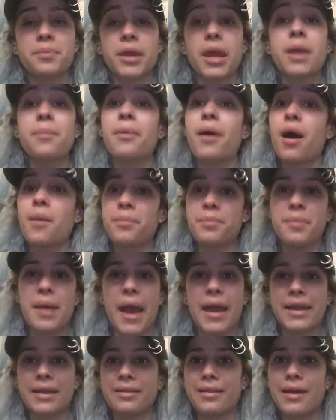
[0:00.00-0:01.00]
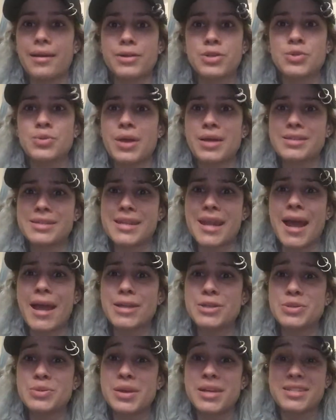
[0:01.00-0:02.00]
K-pop back in like
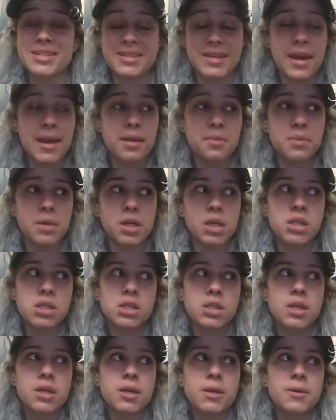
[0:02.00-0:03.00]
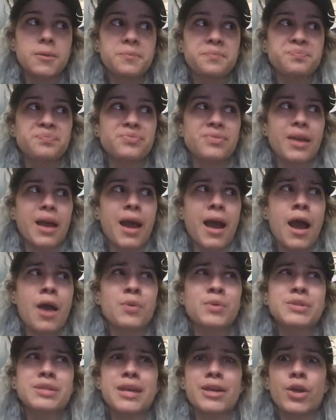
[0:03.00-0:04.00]
2009, 2010 because I
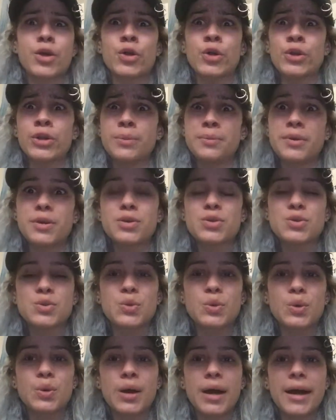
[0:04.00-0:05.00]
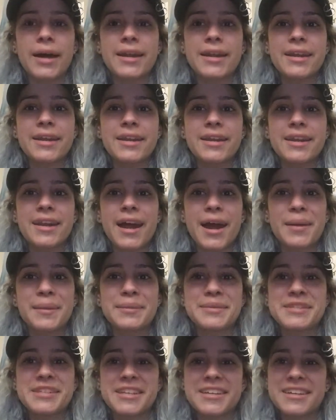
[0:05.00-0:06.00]
was like early middle school. I
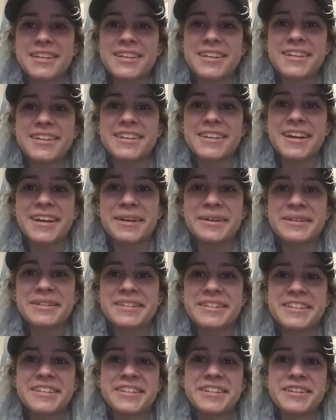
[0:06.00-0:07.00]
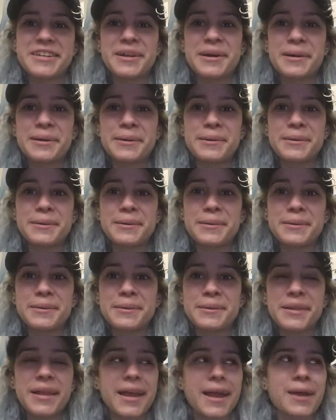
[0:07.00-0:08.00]
was a kid. I didn't know,
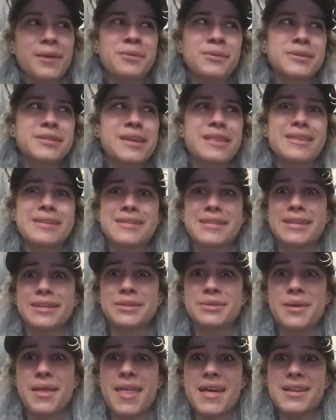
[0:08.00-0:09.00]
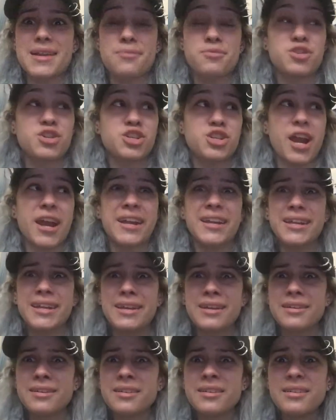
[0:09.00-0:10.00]
like, who was I listening to at that time?
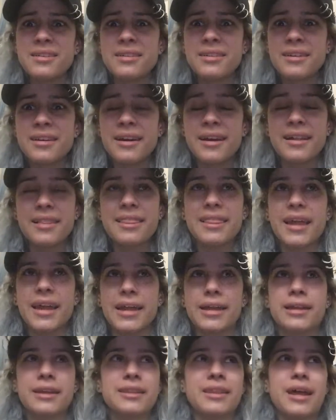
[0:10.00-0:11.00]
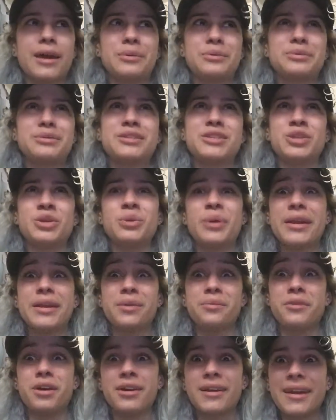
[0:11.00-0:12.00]
Shiny? Like, that,
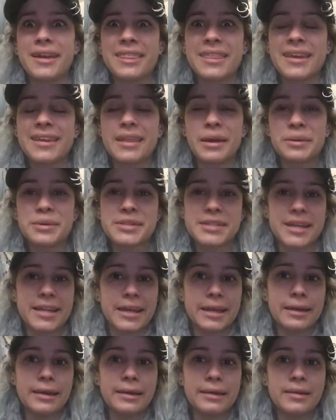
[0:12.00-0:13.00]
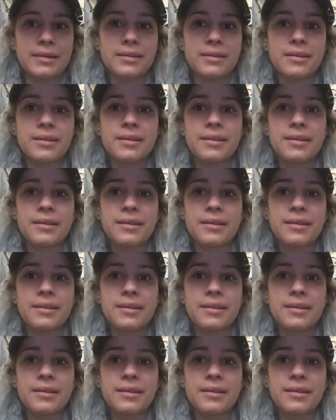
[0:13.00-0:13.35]
2NE1, I think, that was like it.